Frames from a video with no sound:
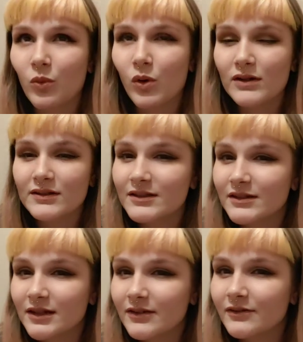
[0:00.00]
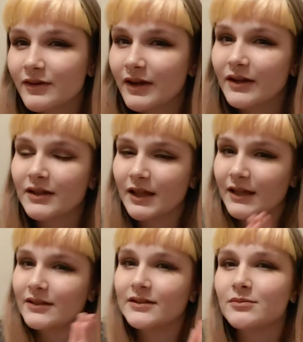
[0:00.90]
wasn't a very
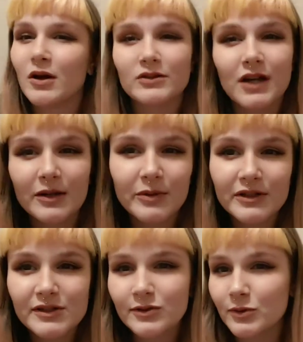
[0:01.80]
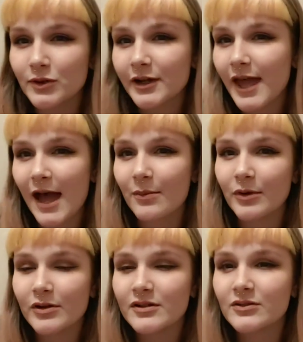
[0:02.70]
like small dog person or cat
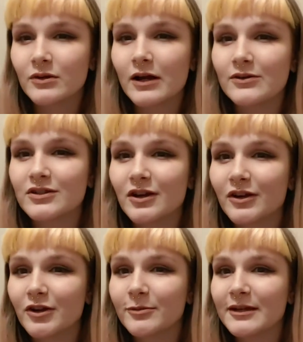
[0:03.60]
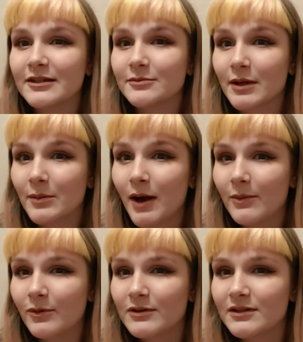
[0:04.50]
person when I was younger because my
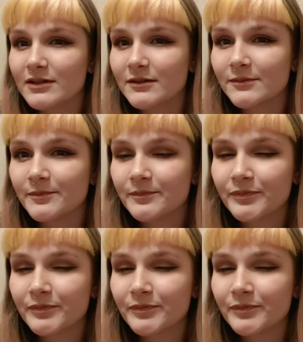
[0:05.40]
mom wasn't,